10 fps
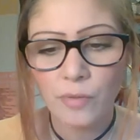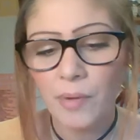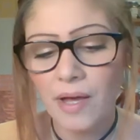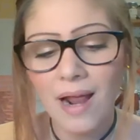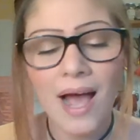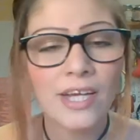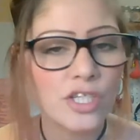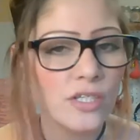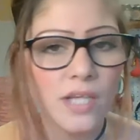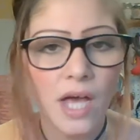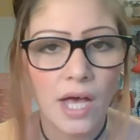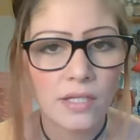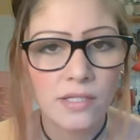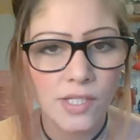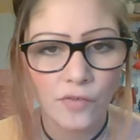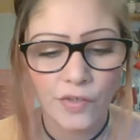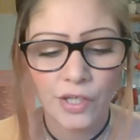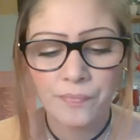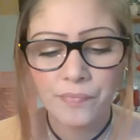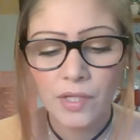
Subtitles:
but I just got silver.